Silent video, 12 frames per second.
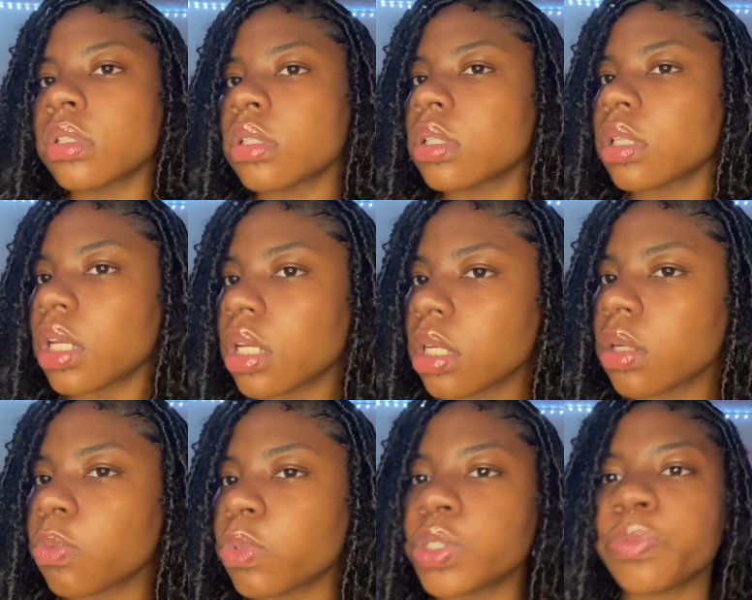Like,
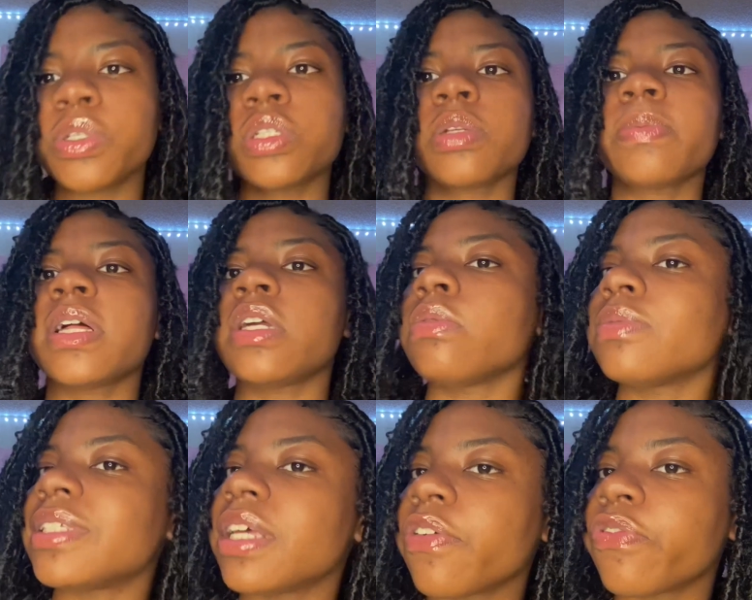which beauty supply don't
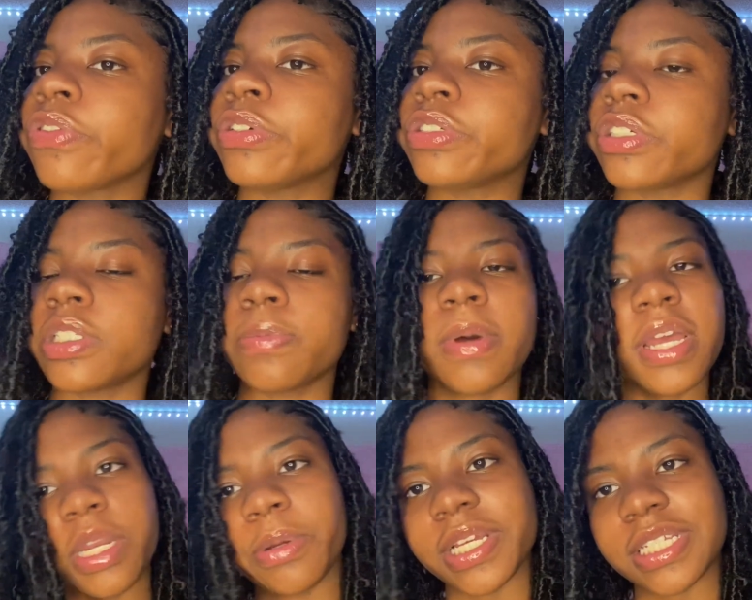sell FREETRESS? But
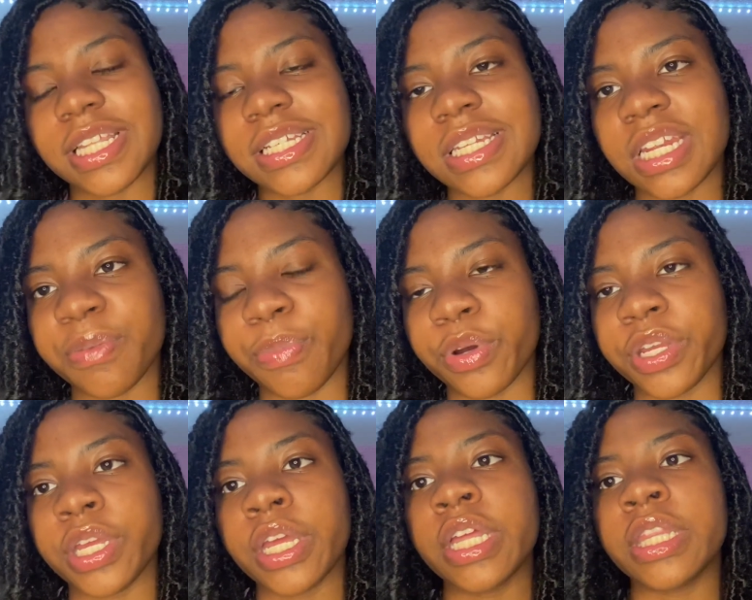anyways, that's not the point.
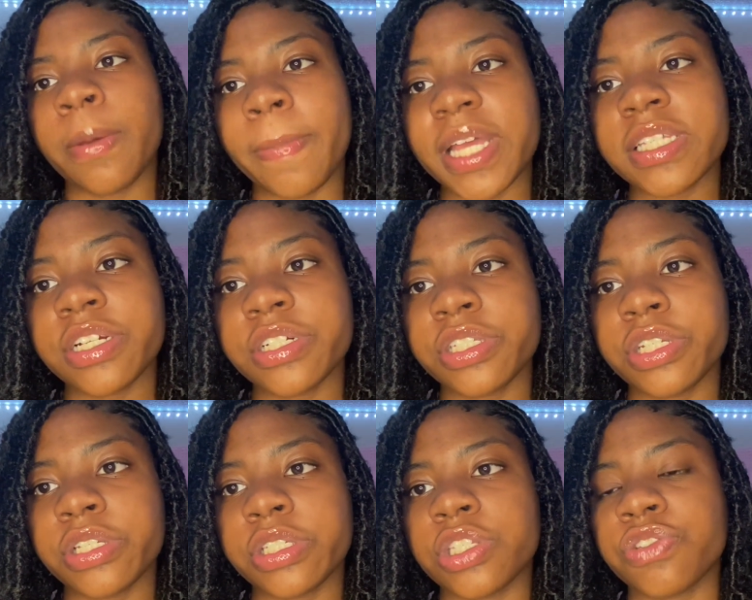The best hair to use
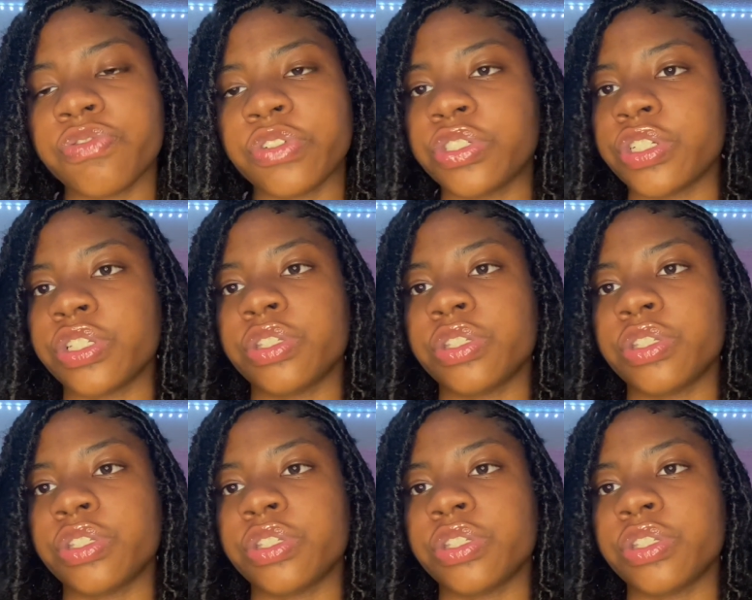is FREETRESS.